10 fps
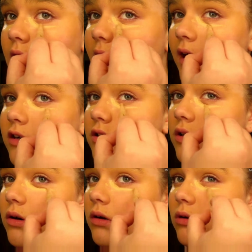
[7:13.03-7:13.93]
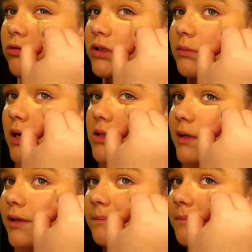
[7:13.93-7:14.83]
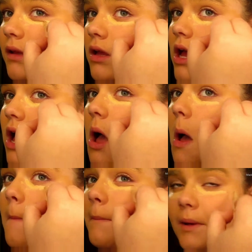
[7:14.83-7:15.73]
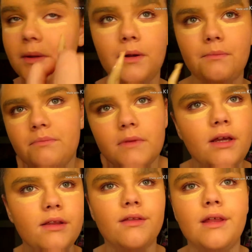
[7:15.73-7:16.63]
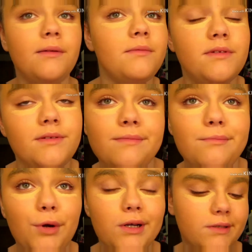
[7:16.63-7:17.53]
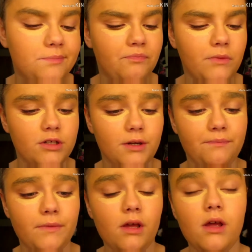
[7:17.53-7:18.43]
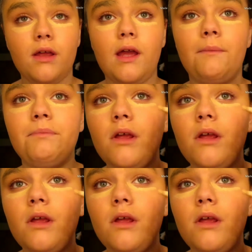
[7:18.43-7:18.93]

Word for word: And also a roasted marshmallow. But, you know, either thing was, works. So, yeah.